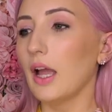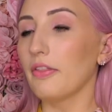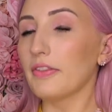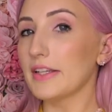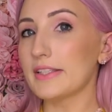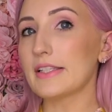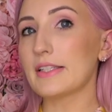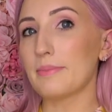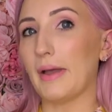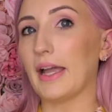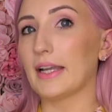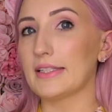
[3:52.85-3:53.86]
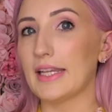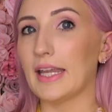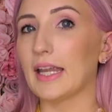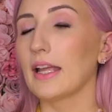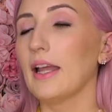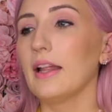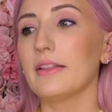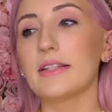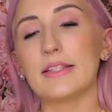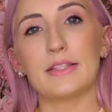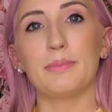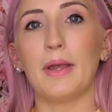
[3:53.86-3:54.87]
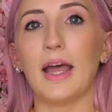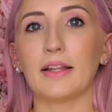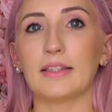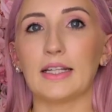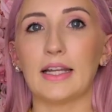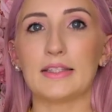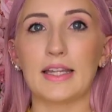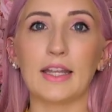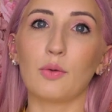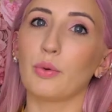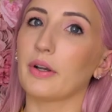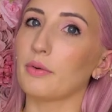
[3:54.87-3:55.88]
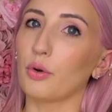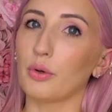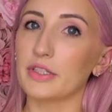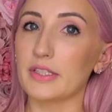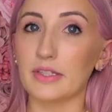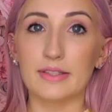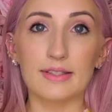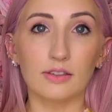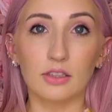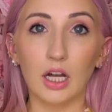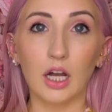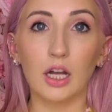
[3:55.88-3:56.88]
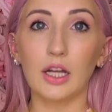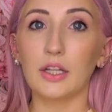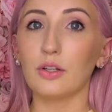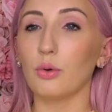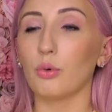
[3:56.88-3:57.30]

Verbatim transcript: This is the bag I take. This is a bag that I take when I'm going to the salon